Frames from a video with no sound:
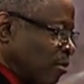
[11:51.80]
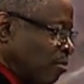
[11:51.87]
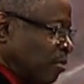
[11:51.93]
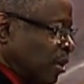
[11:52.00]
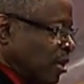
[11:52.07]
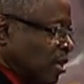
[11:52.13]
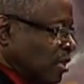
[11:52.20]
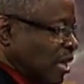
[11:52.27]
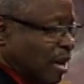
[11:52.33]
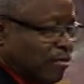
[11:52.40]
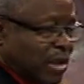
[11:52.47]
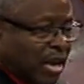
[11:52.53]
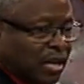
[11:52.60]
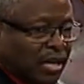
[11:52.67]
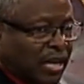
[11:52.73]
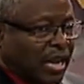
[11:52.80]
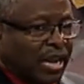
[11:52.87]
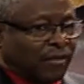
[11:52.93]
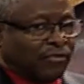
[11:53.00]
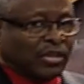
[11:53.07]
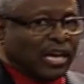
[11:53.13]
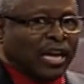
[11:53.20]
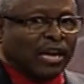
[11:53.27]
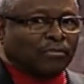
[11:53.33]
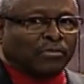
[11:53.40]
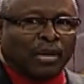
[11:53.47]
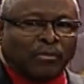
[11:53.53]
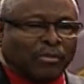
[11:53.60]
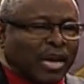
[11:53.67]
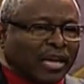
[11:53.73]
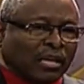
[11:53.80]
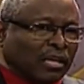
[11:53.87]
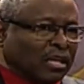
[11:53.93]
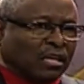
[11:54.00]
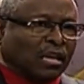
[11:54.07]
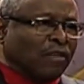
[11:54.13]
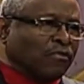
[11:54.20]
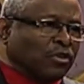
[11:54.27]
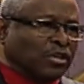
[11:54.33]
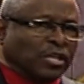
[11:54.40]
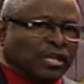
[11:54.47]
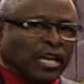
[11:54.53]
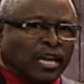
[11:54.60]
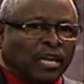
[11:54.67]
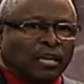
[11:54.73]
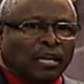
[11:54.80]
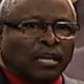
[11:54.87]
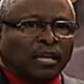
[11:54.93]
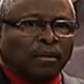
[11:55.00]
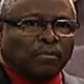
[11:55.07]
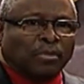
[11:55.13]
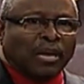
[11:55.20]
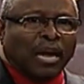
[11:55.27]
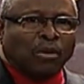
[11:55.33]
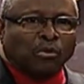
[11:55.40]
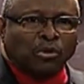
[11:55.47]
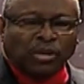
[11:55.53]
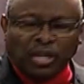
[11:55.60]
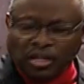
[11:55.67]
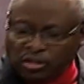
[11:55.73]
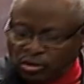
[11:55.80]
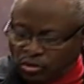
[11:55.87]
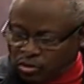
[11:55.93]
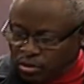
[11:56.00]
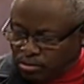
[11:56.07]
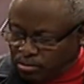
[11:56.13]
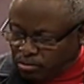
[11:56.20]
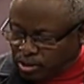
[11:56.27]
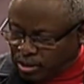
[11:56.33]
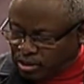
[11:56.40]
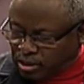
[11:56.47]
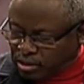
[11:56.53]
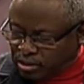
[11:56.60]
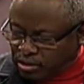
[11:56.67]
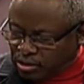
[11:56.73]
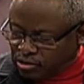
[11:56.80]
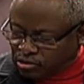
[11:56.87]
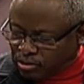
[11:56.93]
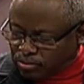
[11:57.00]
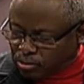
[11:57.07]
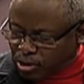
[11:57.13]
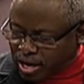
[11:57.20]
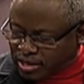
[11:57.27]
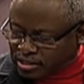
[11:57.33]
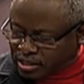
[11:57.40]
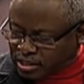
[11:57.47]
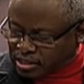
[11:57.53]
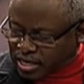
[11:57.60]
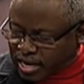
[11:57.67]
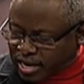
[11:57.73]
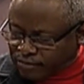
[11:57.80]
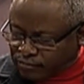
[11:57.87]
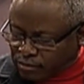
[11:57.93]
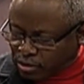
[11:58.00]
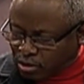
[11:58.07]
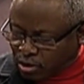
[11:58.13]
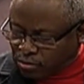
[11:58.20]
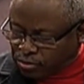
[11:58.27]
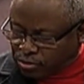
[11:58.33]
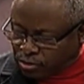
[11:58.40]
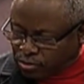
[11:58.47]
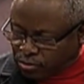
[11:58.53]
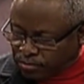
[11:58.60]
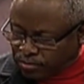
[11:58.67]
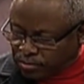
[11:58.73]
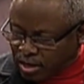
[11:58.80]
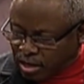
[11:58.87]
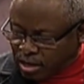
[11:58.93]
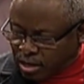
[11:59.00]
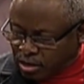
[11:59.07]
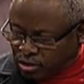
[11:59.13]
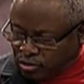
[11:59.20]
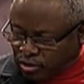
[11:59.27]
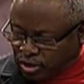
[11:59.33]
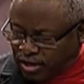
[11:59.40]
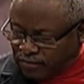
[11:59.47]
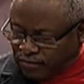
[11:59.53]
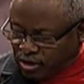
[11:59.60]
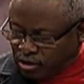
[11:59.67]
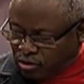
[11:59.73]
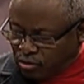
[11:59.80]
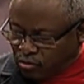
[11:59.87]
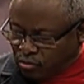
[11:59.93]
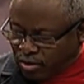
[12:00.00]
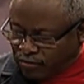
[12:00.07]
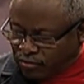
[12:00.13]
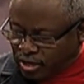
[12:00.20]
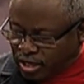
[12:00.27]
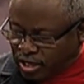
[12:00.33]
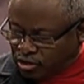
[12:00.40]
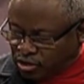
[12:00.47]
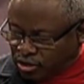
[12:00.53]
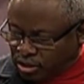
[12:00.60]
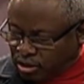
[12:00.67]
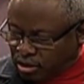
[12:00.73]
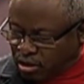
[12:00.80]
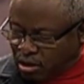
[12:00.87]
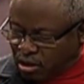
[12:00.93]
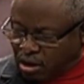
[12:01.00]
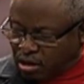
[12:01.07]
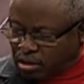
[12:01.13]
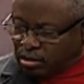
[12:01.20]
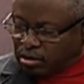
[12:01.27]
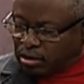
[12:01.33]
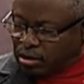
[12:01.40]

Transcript: because I'm not going to have time. I'm not going to cover it today, but I will get to it. But there, there's a process I have to go through to giving you a revelation on